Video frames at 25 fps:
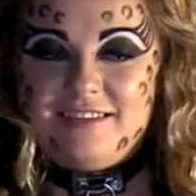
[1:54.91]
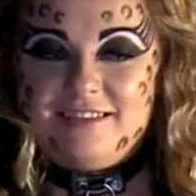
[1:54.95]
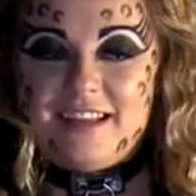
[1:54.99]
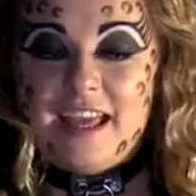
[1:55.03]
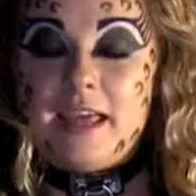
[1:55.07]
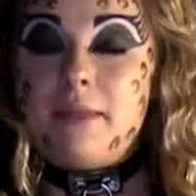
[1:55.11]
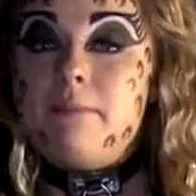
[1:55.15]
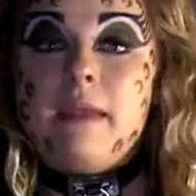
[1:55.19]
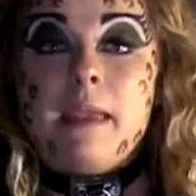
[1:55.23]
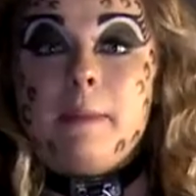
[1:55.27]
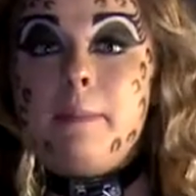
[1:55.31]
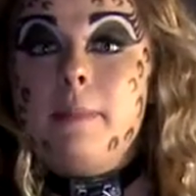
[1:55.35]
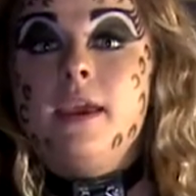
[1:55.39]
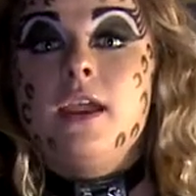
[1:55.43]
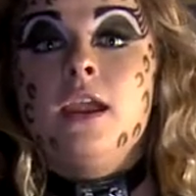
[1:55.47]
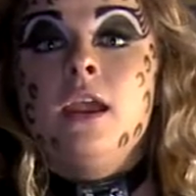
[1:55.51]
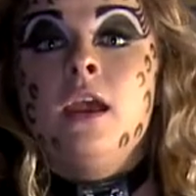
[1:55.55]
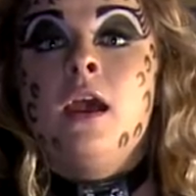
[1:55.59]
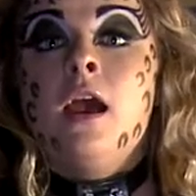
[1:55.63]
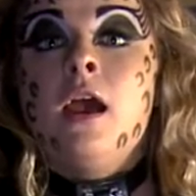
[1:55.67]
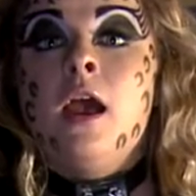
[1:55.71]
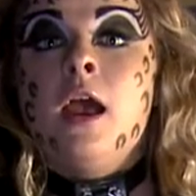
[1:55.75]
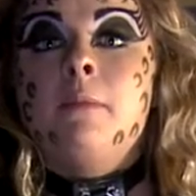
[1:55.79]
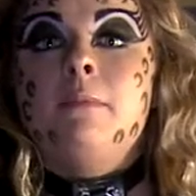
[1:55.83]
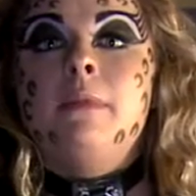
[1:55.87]
And maybe,
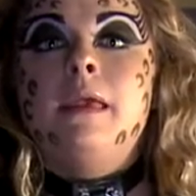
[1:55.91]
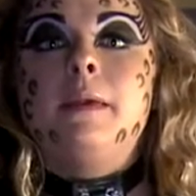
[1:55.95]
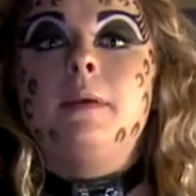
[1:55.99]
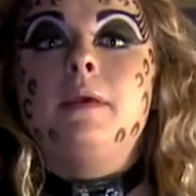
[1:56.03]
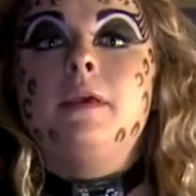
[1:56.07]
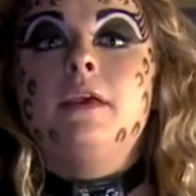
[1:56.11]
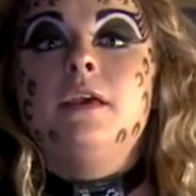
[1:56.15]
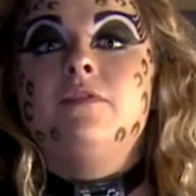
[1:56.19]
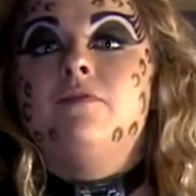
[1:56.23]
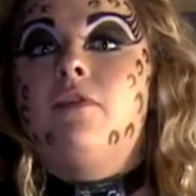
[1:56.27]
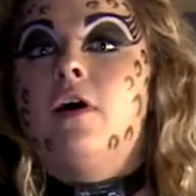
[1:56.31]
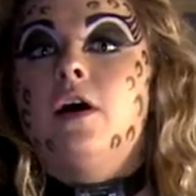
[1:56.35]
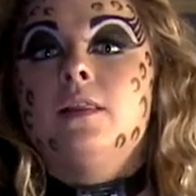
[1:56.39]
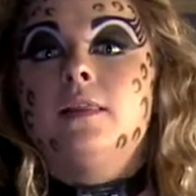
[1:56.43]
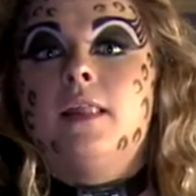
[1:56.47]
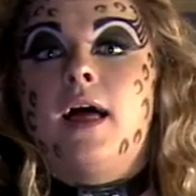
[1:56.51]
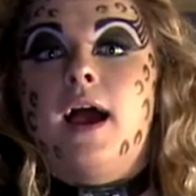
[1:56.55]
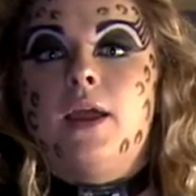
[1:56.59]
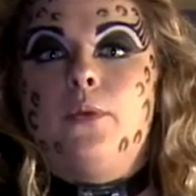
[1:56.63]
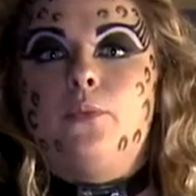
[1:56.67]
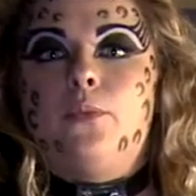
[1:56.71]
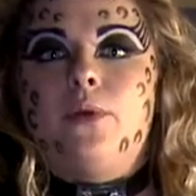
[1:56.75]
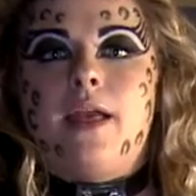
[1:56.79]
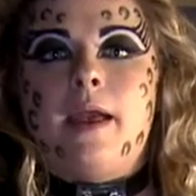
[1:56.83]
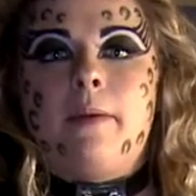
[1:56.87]
maybe
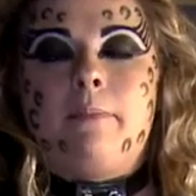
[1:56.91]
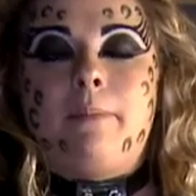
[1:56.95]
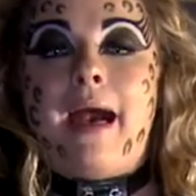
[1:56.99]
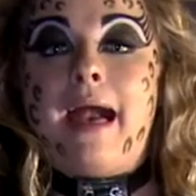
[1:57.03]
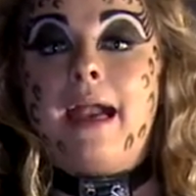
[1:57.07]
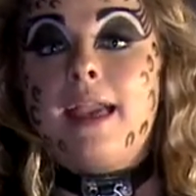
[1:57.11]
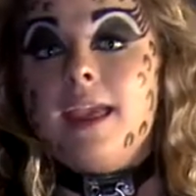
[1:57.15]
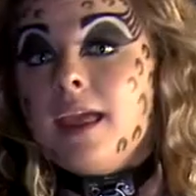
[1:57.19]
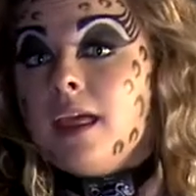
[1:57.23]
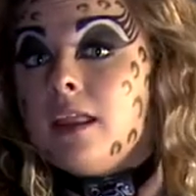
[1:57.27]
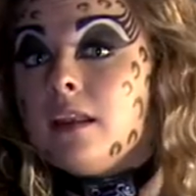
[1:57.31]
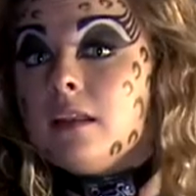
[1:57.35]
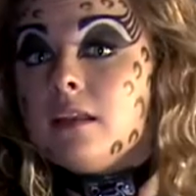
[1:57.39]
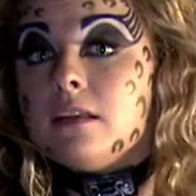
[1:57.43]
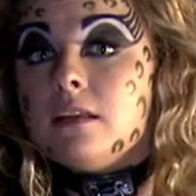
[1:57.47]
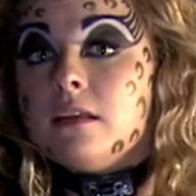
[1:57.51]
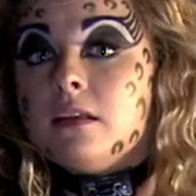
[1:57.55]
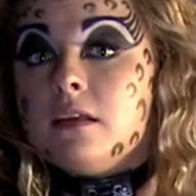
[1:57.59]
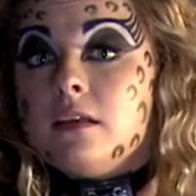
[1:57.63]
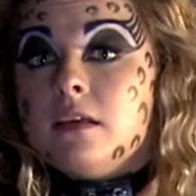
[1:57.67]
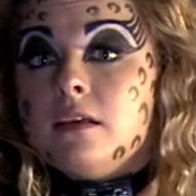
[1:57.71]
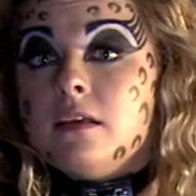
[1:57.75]
Faultline will get back in.